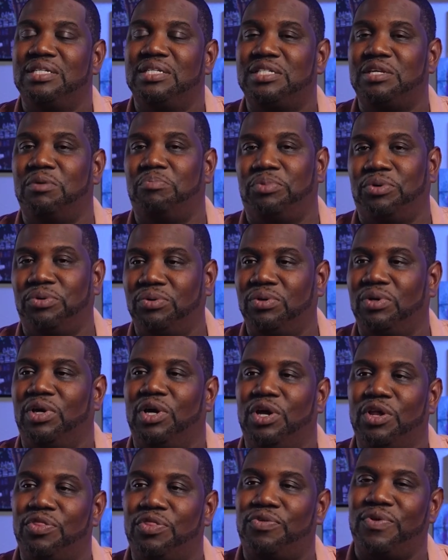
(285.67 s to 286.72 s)
Simple.
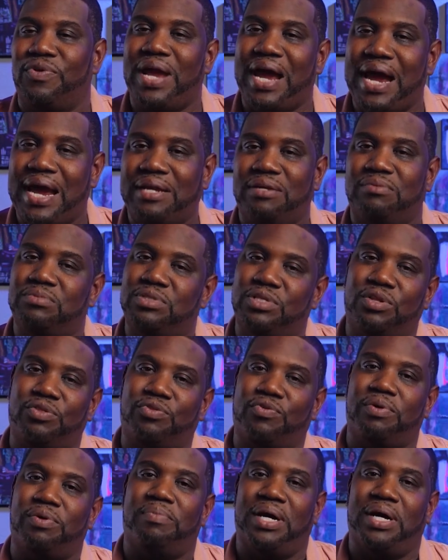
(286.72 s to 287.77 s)
3 items,
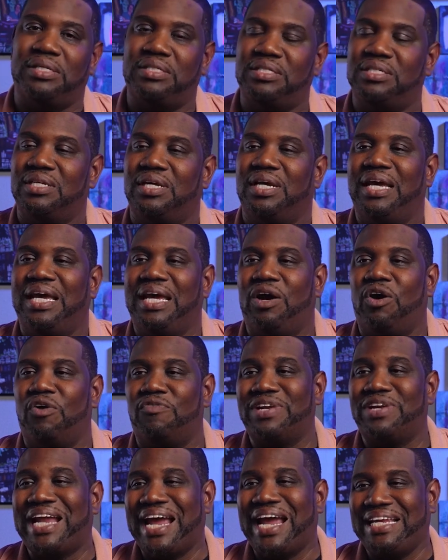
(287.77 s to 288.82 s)
3 months.
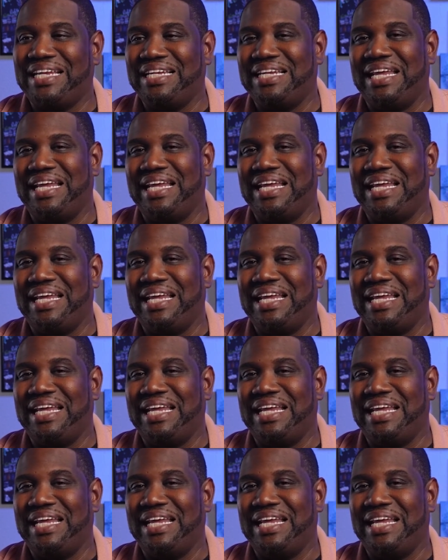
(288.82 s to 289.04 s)
Over 90